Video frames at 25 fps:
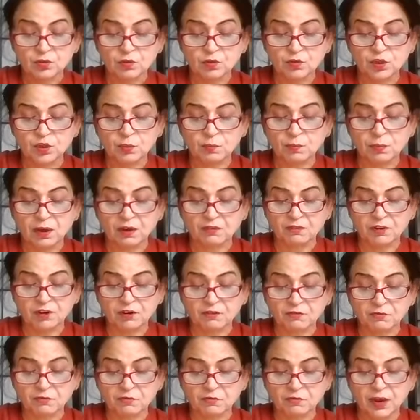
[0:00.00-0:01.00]
to the power
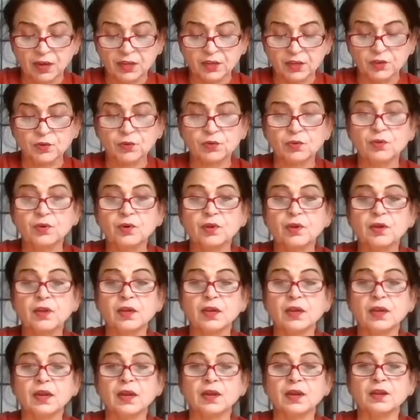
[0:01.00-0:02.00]
of Vayu
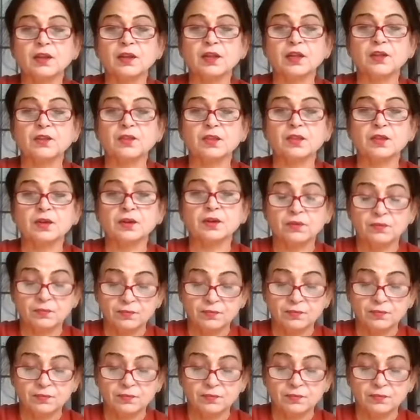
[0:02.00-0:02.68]
and Indra.